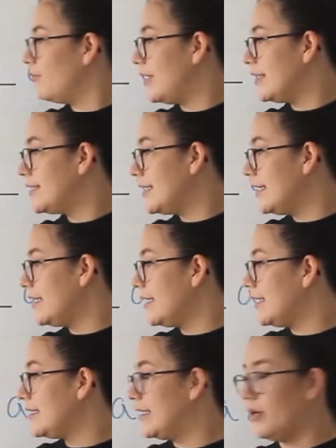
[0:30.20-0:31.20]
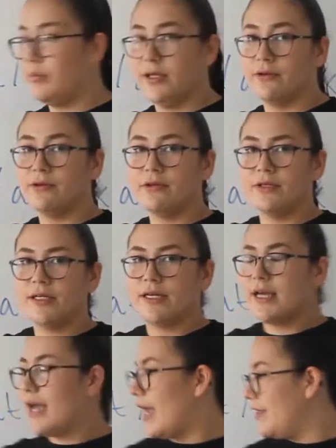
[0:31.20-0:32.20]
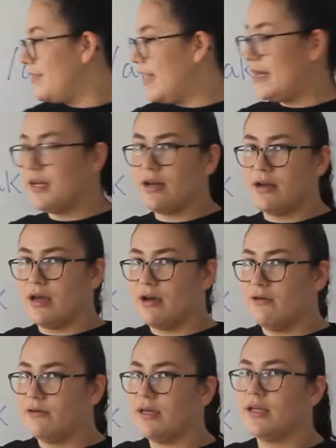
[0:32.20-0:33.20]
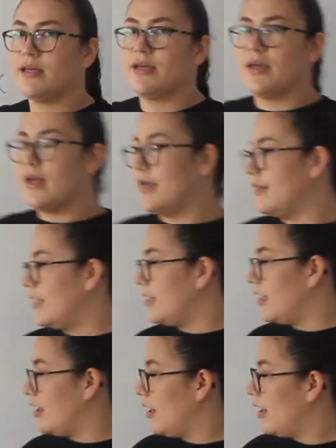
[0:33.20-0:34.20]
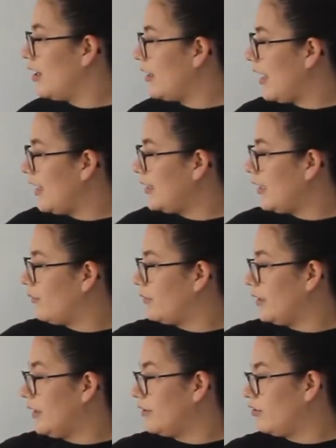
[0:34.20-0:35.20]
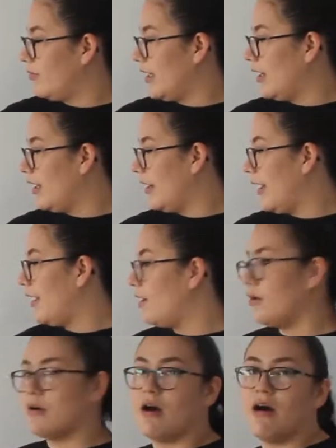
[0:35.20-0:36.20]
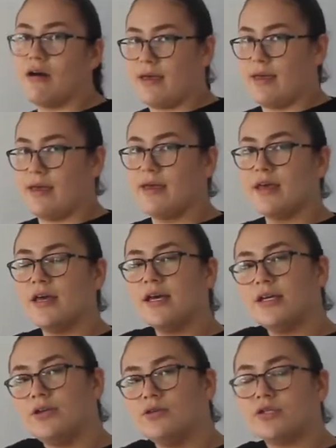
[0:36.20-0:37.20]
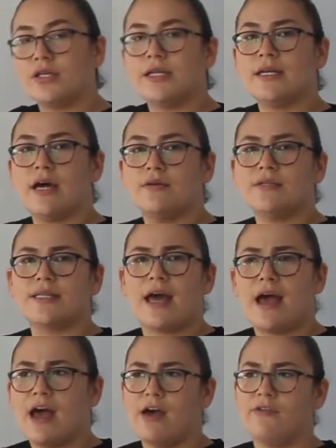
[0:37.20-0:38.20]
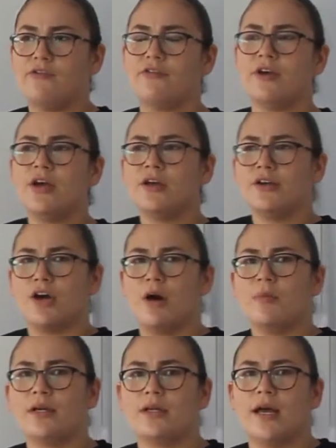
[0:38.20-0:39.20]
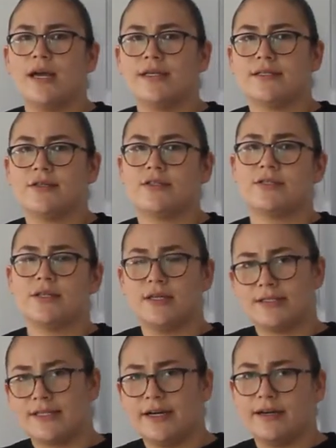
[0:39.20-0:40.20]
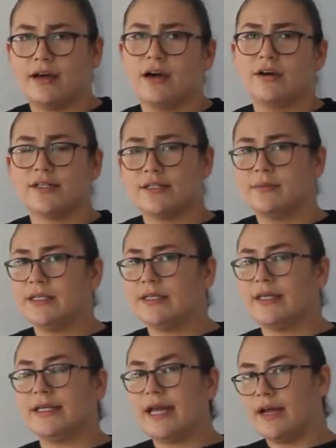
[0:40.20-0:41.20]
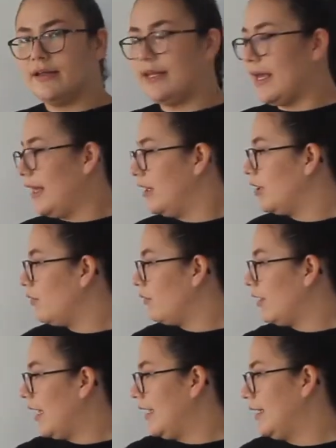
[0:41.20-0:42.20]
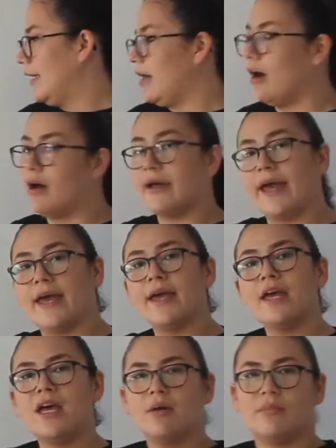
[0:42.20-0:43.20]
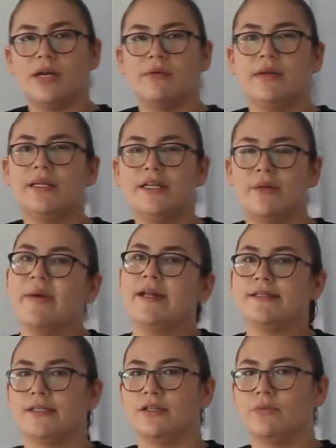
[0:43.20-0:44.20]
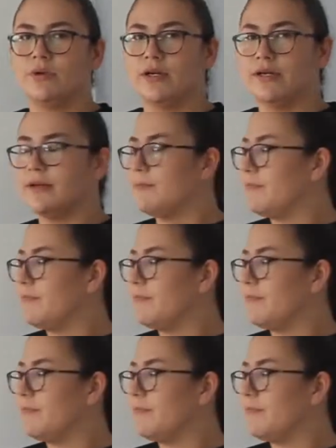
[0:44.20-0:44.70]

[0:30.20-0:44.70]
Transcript: be TEW, and then your noun, and then your ending will either be age or age. Usually nouns that have nominalizers, a tira or something like that on the end will end in age, but it really depends on the word.